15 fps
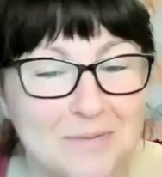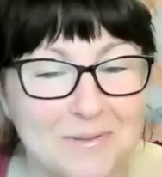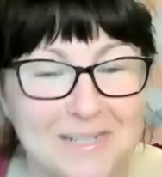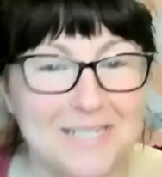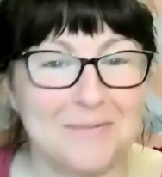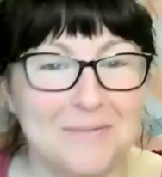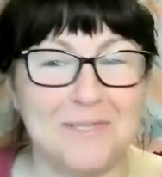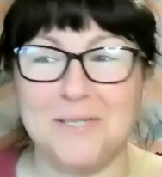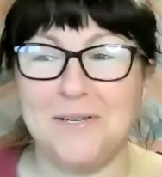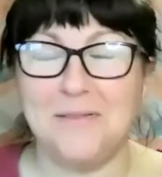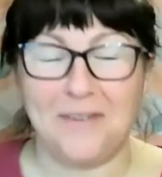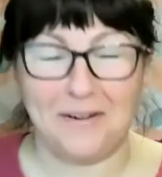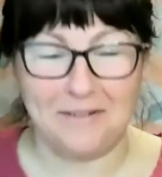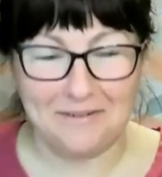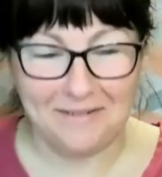So between us, we're
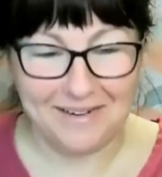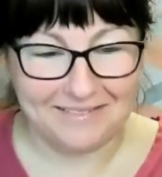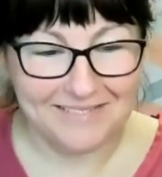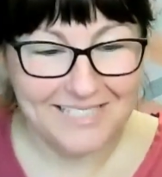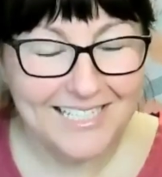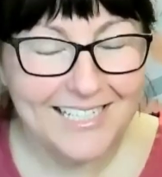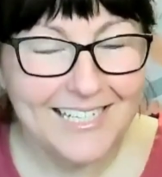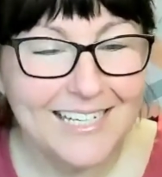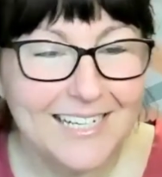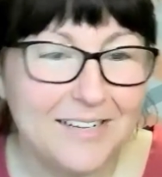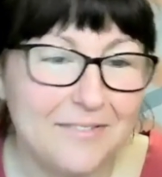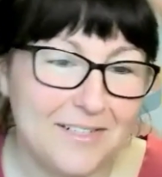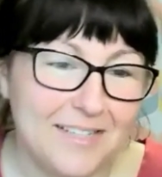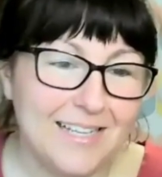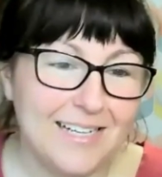doing very well.
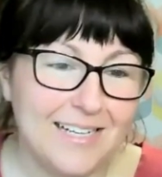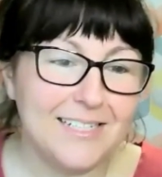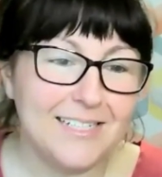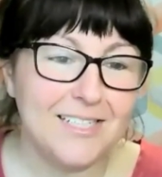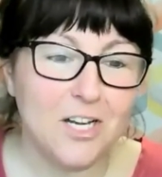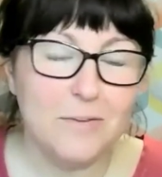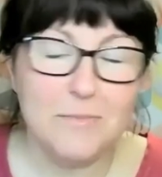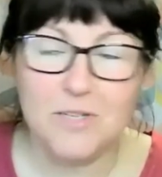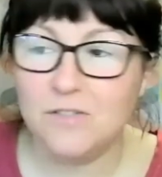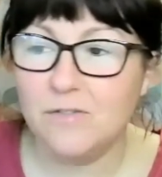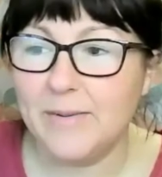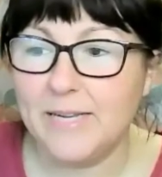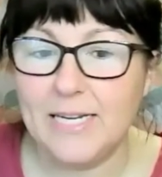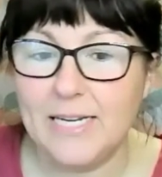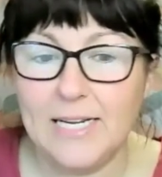Lovely. Thank you so much
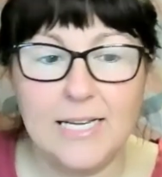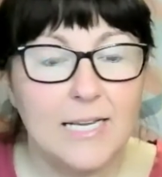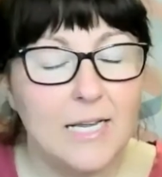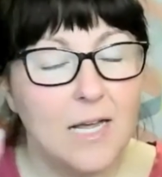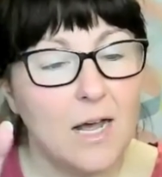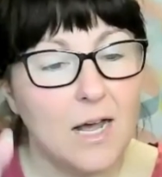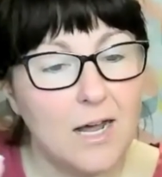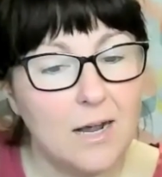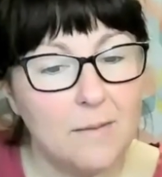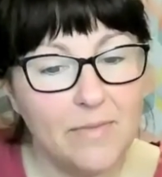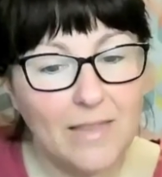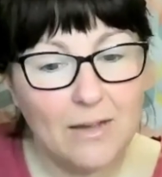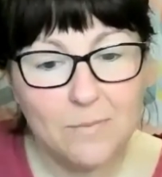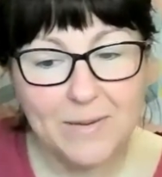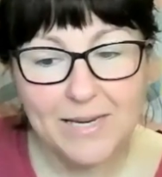for being here.
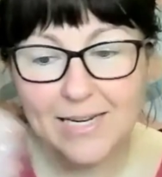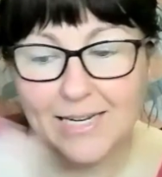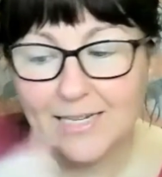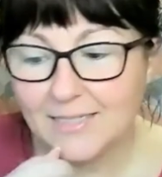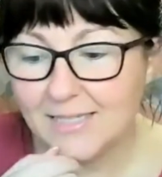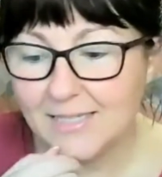There'll be